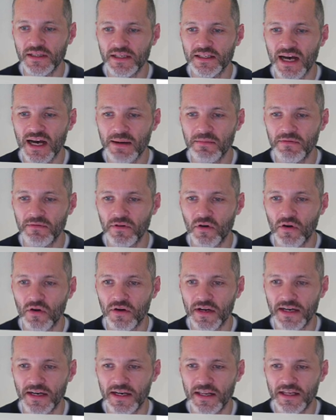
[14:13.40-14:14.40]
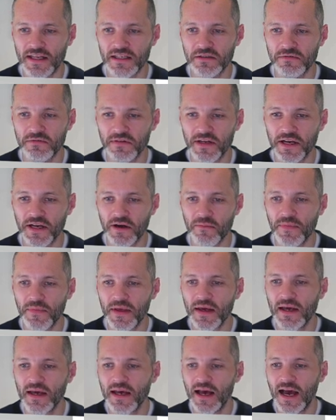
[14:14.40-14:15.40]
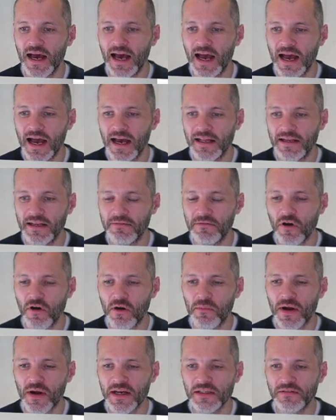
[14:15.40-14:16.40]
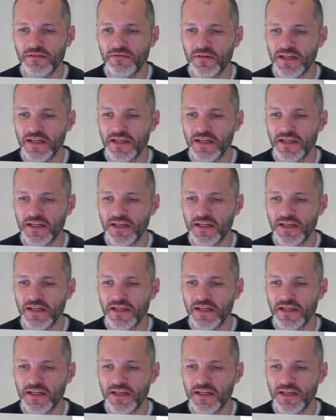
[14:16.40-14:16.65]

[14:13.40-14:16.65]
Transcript: time of recording this video. The floor price for